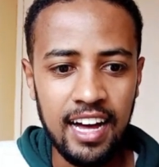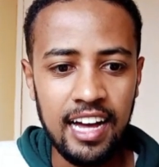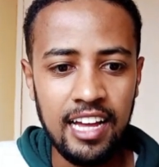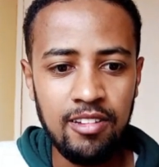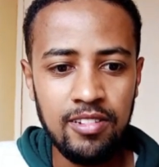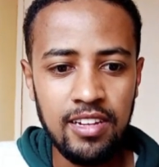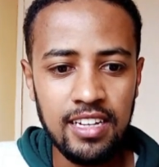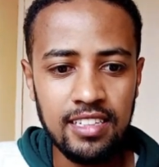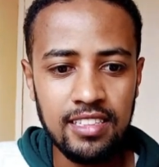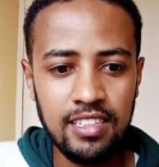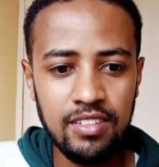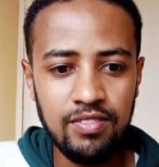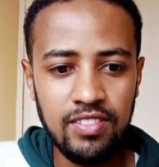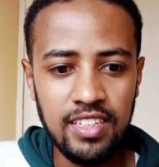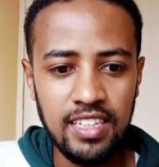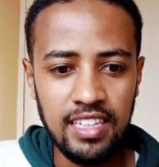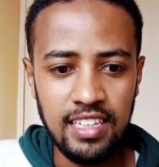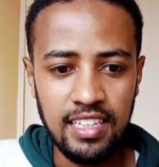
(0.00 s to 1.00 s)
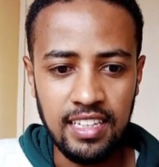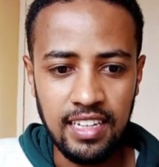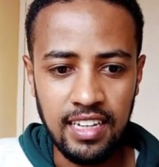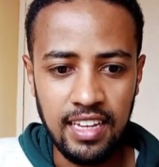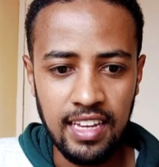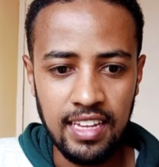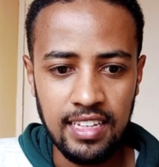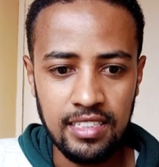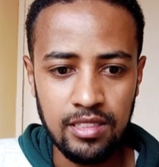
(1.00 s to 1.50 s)
I will actively
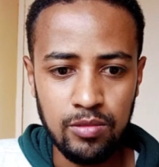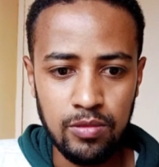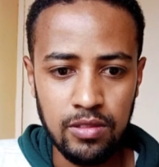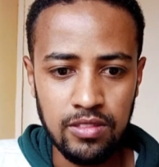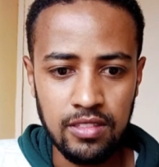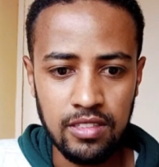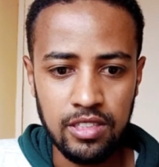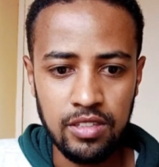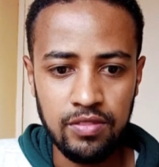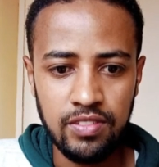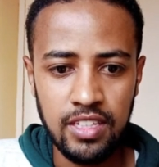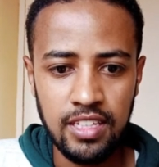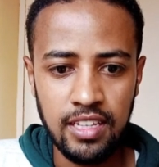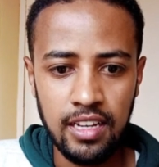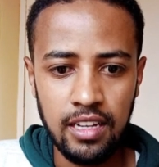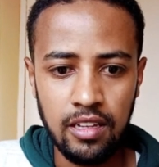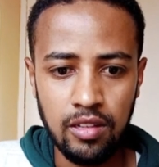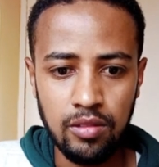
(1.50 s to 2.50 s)
engage with chevening